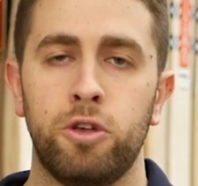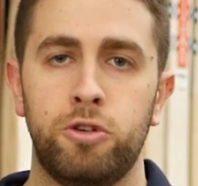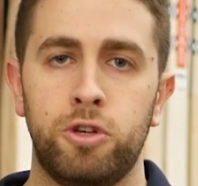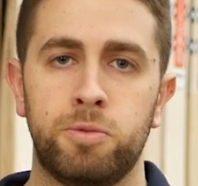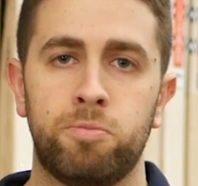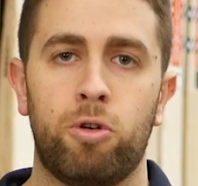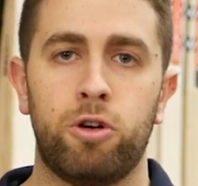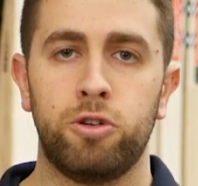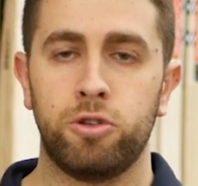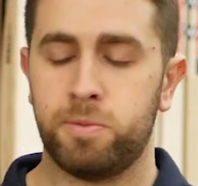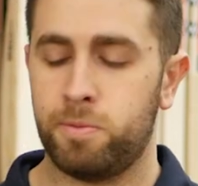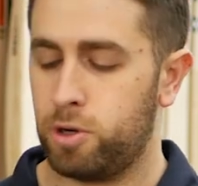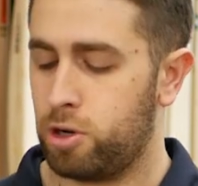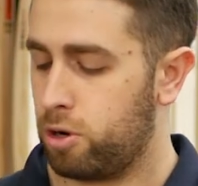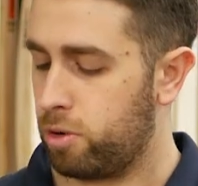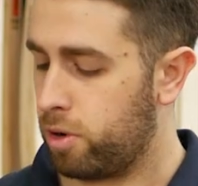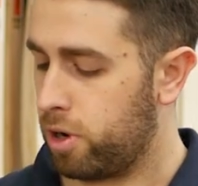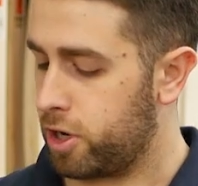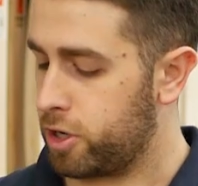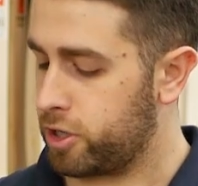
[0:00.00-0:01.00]
used by Usman
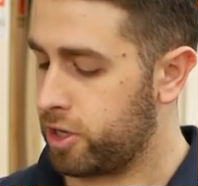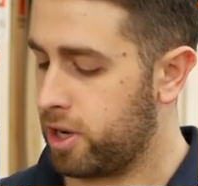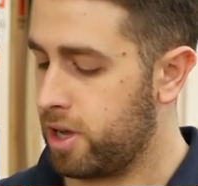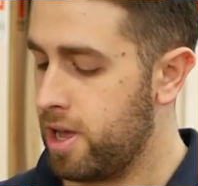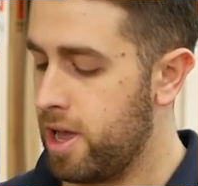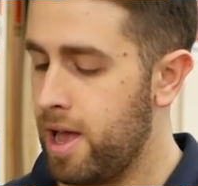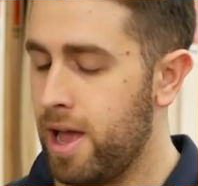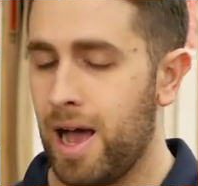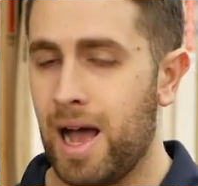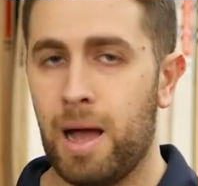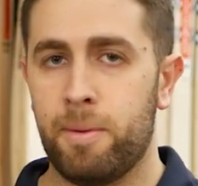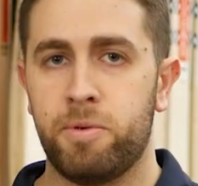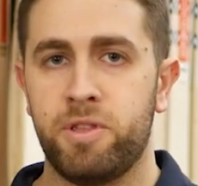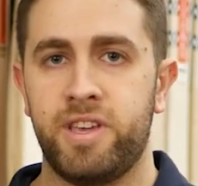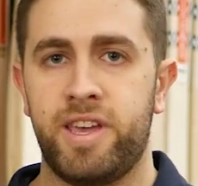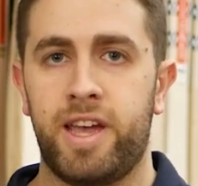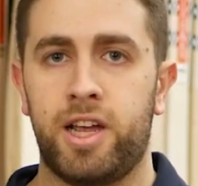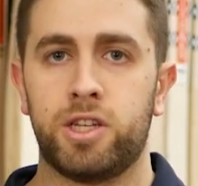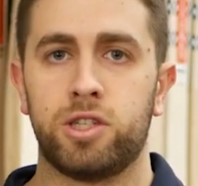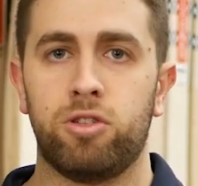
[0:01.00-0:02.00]
Khawaja, but
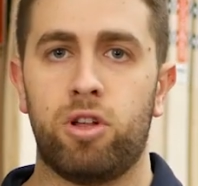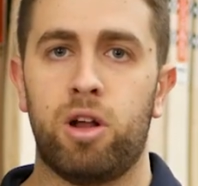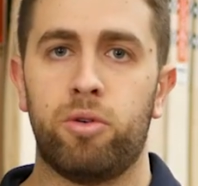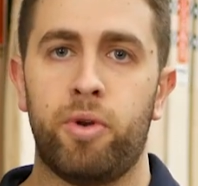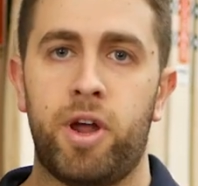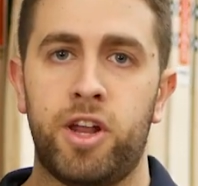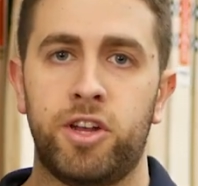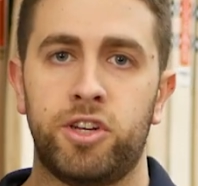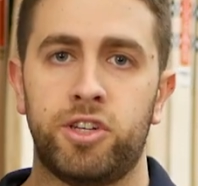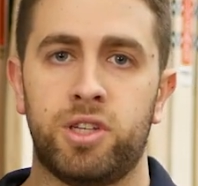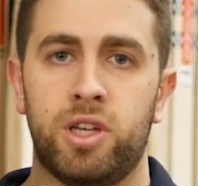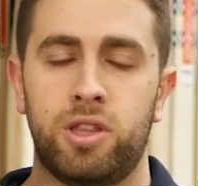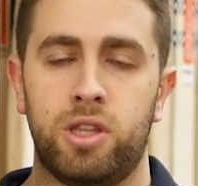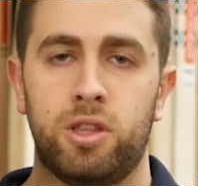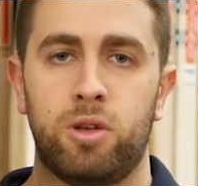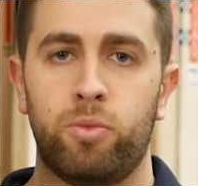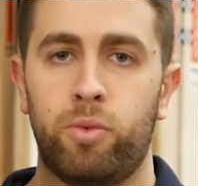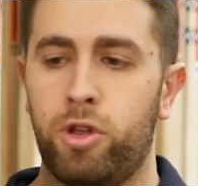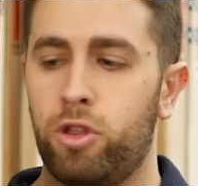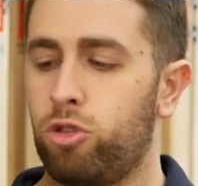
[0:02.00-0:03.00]
the XLite range is something
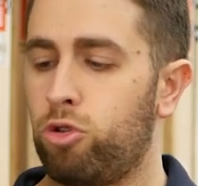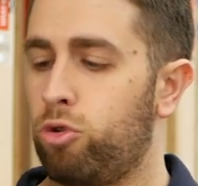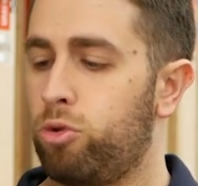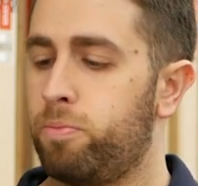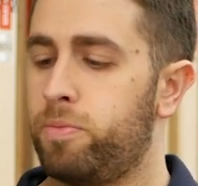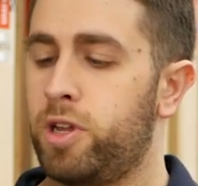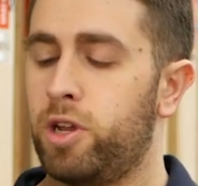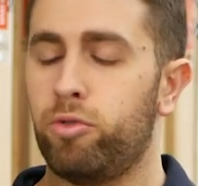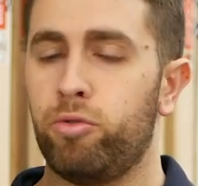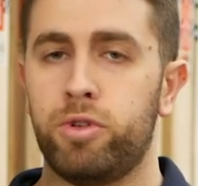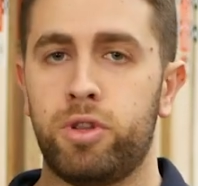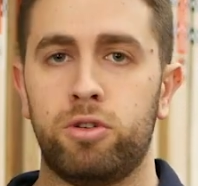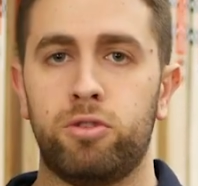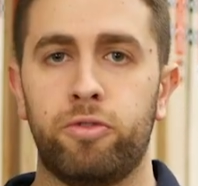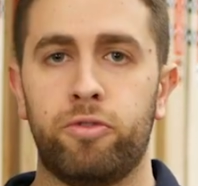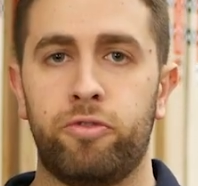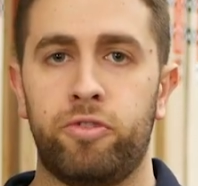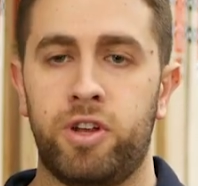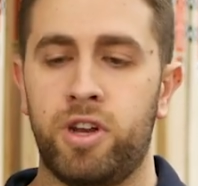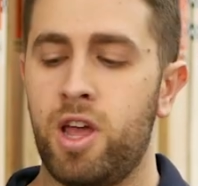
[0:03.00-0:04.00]
that we thought would be a really
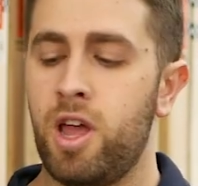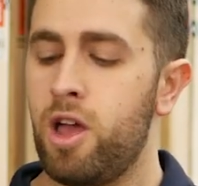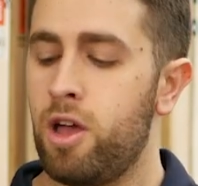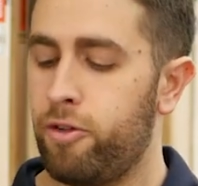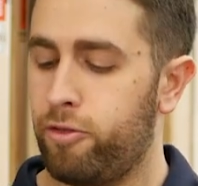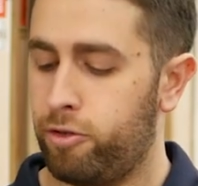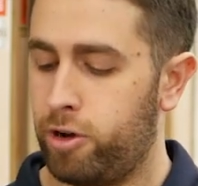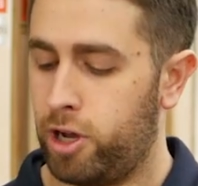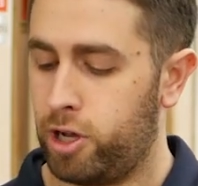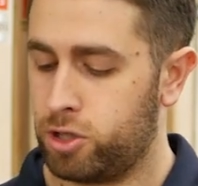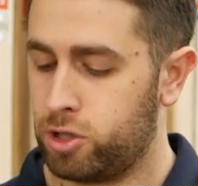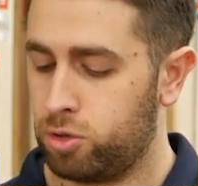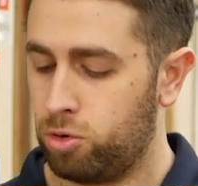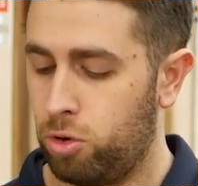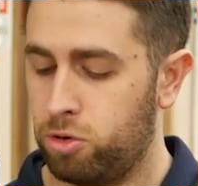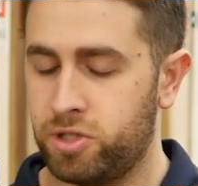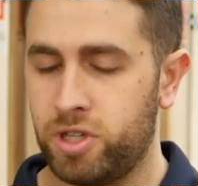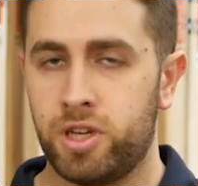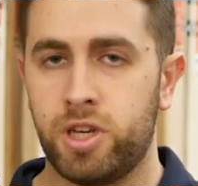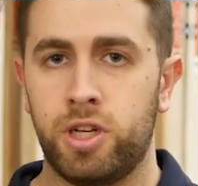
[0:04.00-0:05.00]
good fit for our
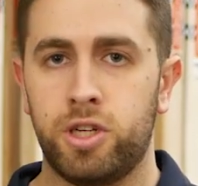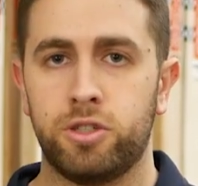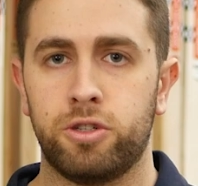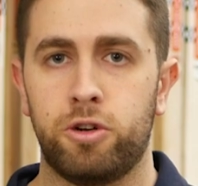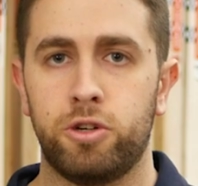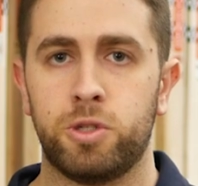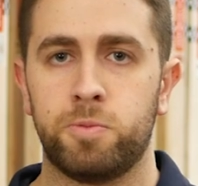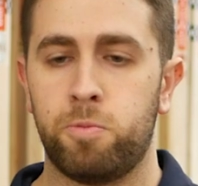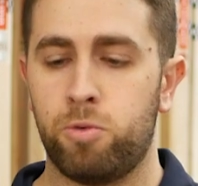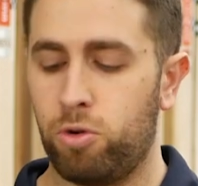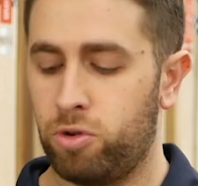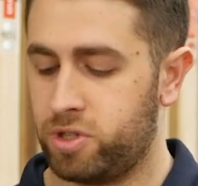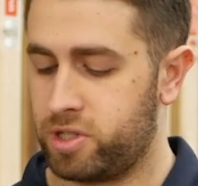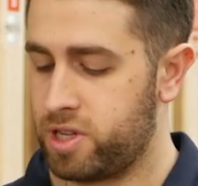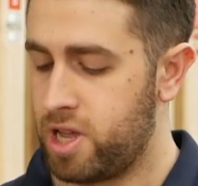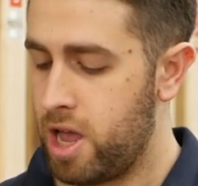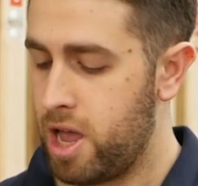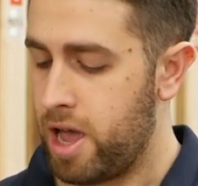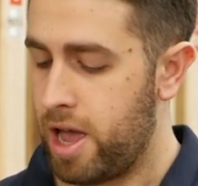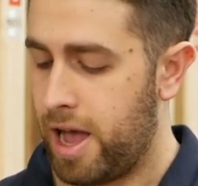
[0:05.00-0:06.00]
stores at Kingsgrove
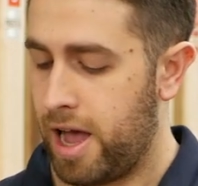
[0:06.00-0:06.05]
Sports.